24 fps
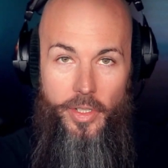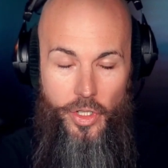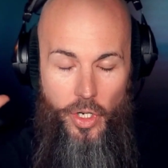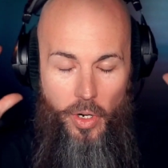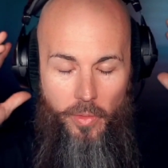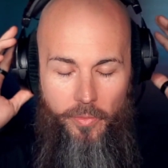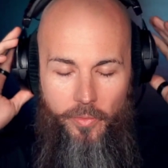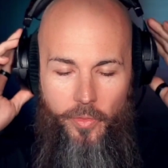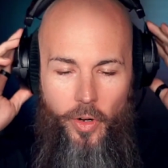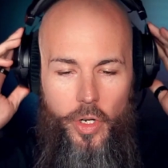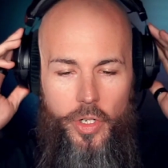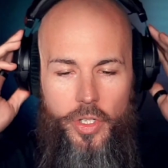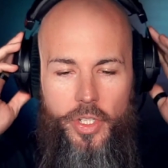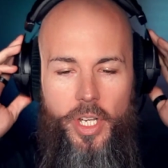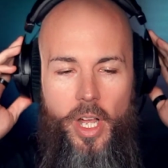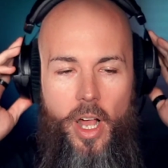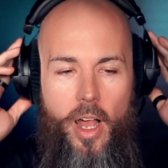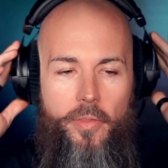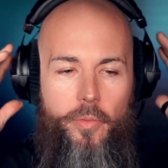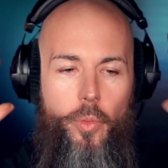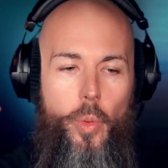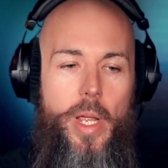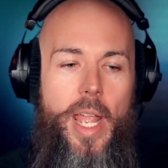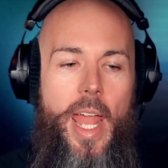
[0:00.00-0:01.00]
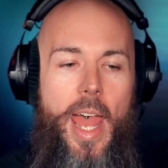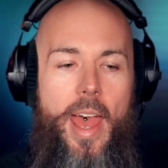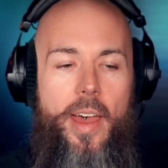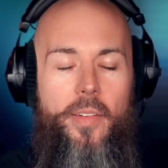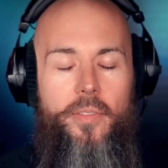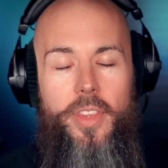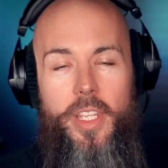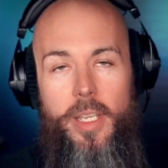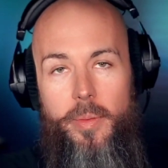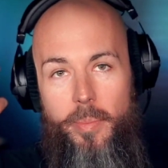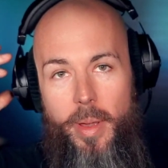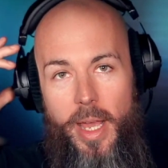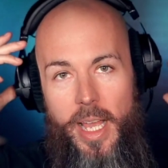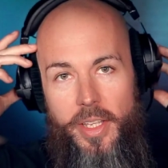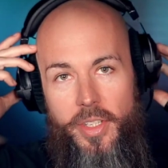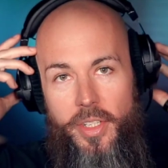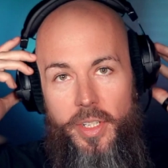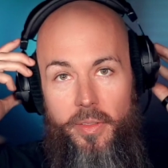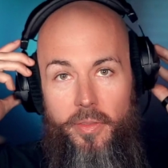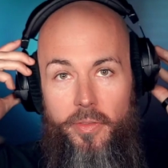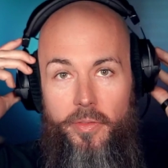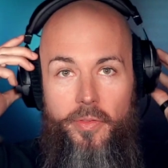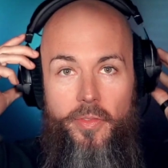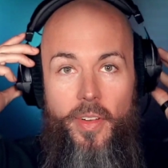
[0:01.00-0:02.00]
So first off, we have the
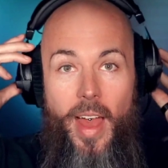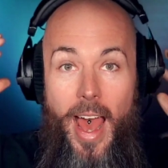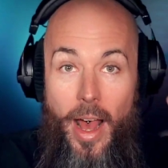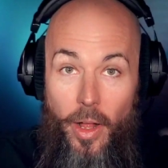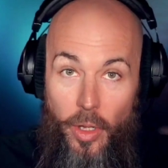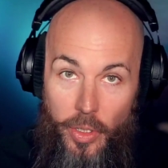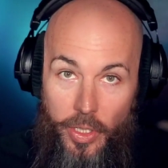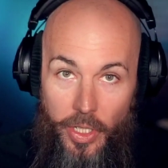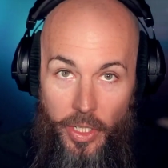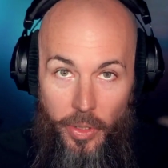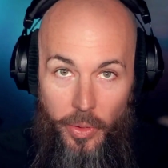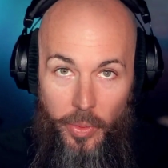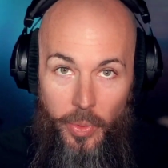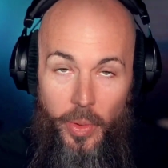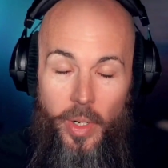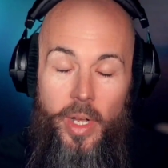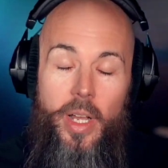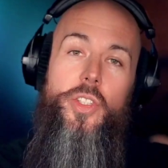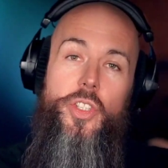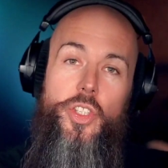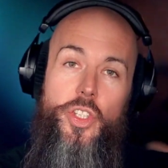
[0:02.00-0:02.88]
best value